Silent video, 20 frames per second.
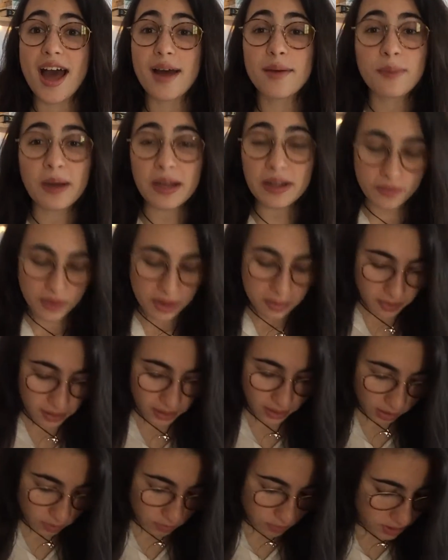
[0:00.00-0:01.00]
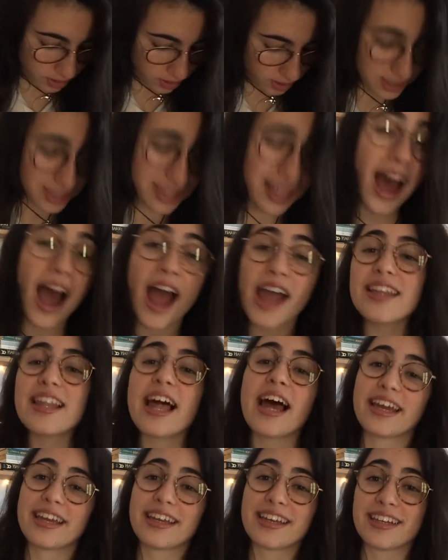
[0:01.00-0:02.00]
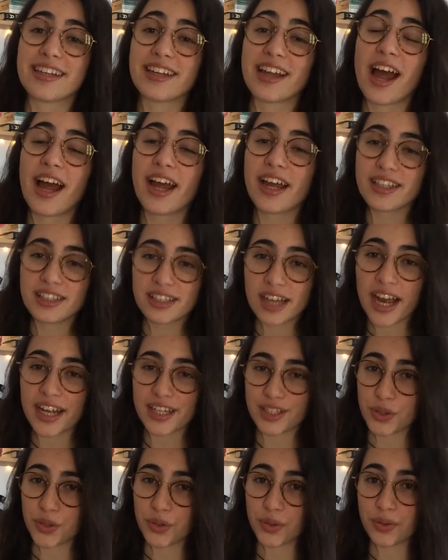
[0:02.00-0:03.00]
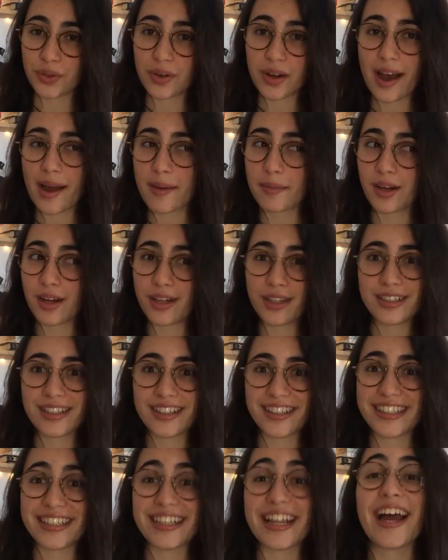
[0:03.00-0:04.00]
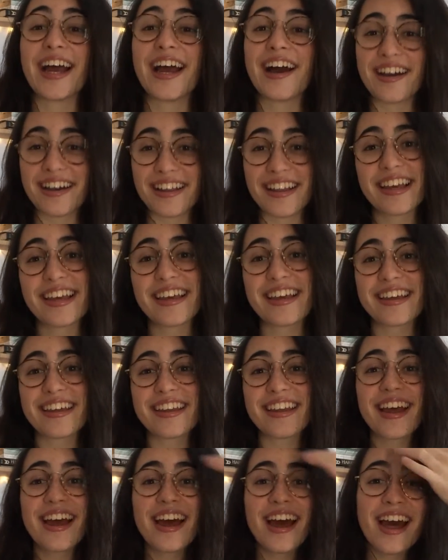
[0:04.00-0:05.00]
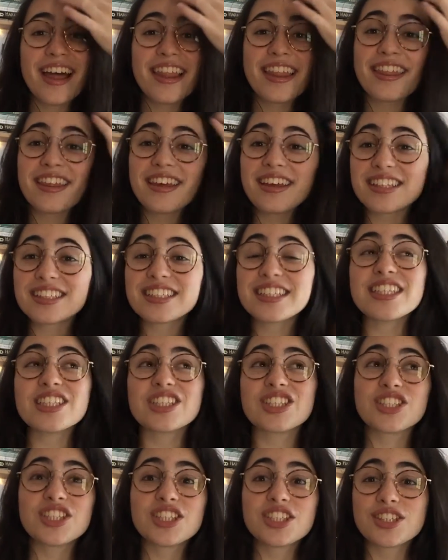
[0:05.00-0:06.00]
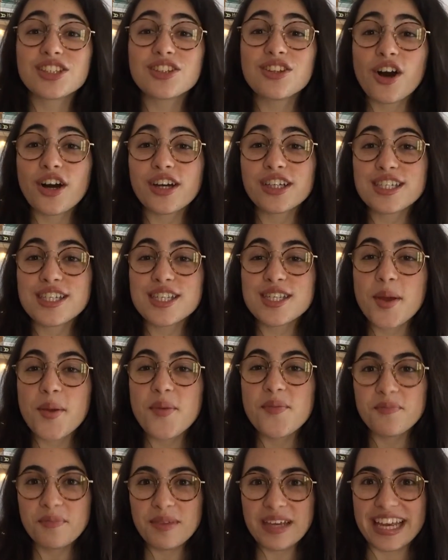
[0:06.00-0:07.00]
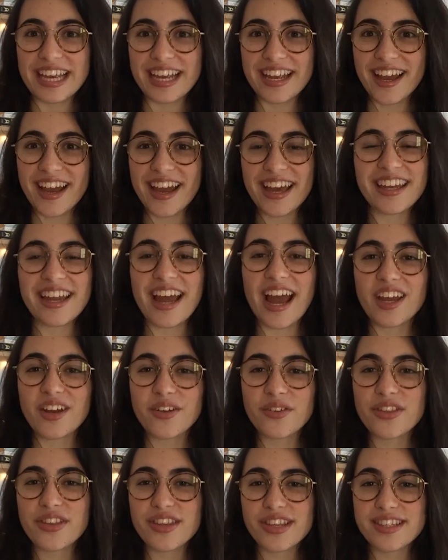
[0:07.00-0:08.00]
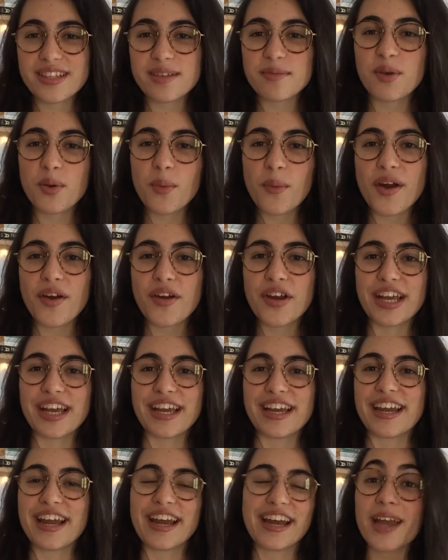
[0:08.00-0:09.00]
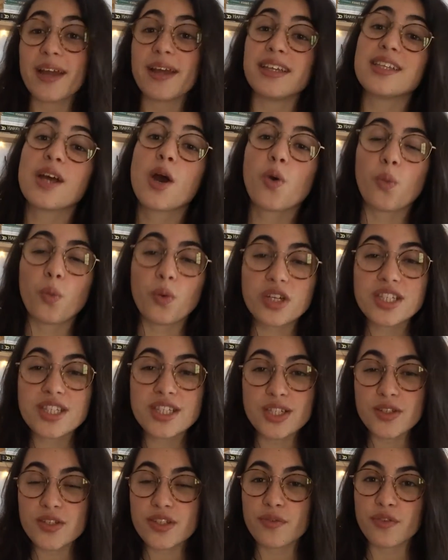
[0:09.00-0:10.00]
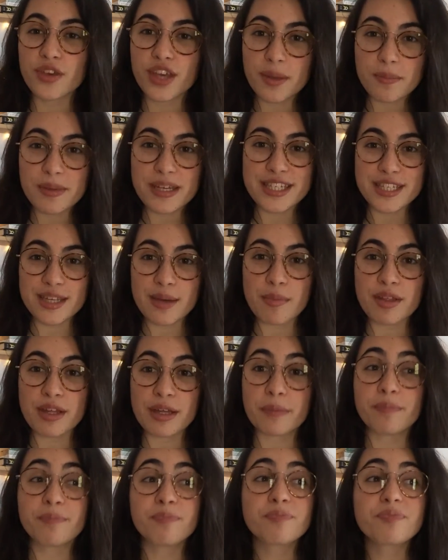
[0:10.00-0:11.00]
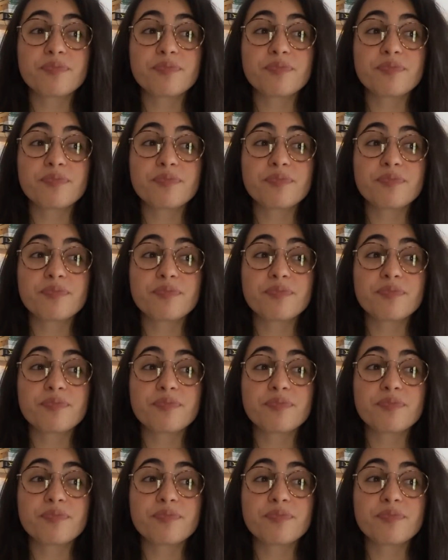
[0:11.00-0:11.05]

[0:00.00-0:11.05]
My grandma gave me this. I like it. I do. I'm not gonna lie. I like it. The thing is, it's just not me, and I don't see me wearing it. Hey, what's the use of keeping something?